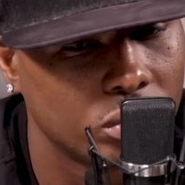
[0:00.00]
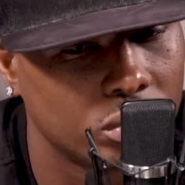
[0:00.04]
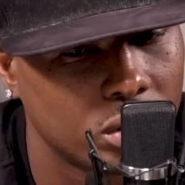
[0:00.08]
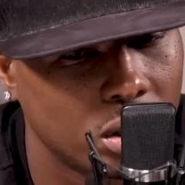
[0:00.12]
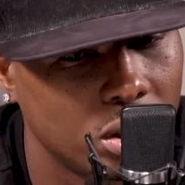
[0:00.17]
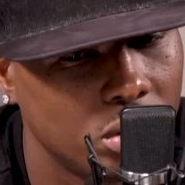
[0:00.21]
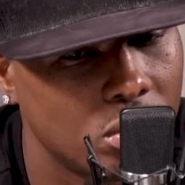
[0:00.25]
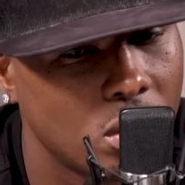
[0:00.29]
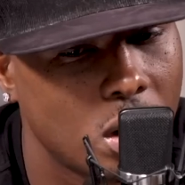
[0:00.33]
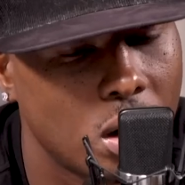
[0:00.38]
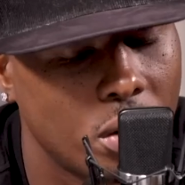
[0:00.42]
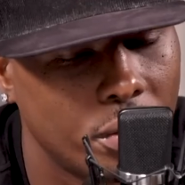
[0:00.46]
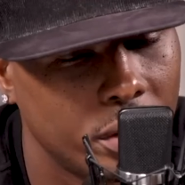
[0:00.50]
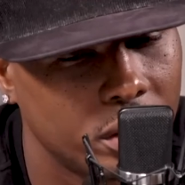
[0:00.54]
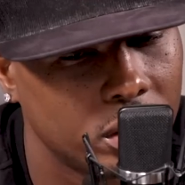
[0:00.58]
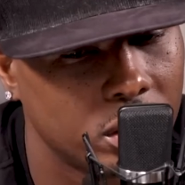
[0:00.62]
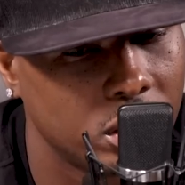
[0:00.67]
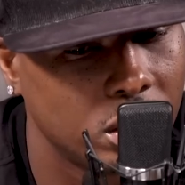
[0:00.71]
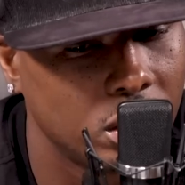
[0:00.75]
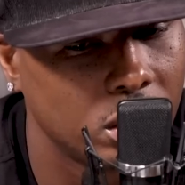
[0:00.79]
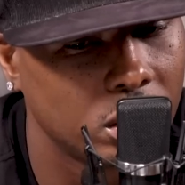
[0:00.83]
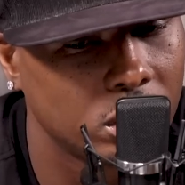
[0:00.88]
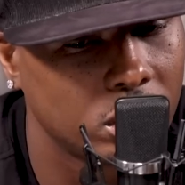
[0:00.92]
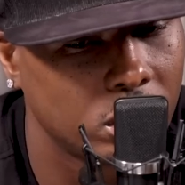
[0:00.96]
what I'm saying, you always
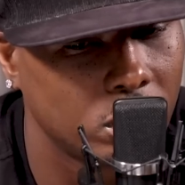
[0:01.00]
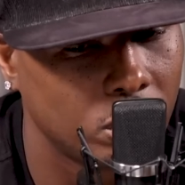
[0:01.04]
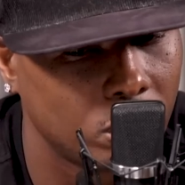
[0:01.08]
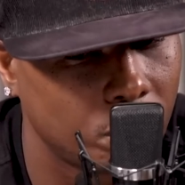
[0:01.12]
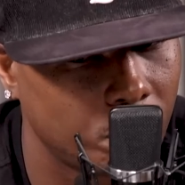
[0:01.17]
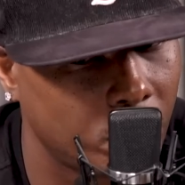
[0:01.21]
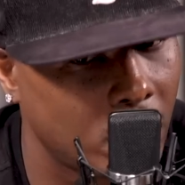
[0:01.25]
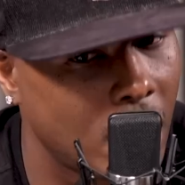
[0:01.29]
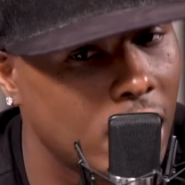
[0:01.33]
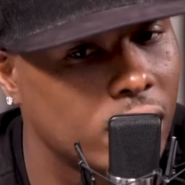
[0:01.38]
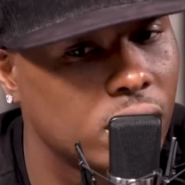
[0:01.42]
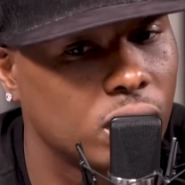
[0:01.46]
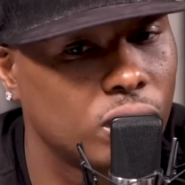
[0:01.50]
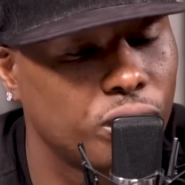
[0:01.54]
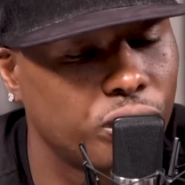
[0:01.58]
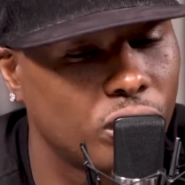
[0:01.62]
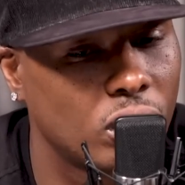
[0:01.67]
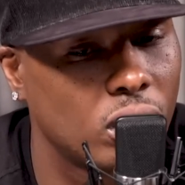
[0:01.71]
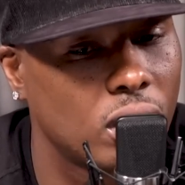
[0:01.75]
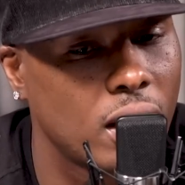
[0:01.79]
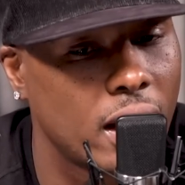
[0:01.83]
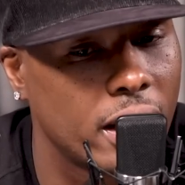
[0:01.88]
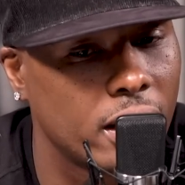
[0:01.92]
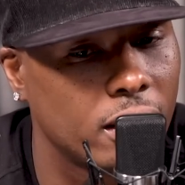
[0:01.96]
look. But I just
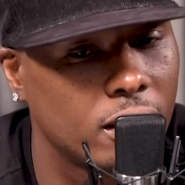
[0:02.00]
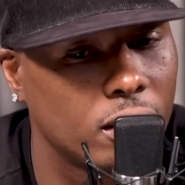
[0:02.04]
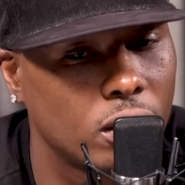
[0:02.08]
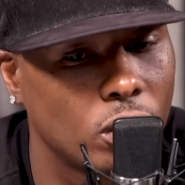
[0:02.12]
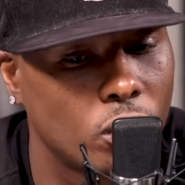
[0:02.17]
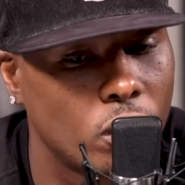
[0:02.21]
feel like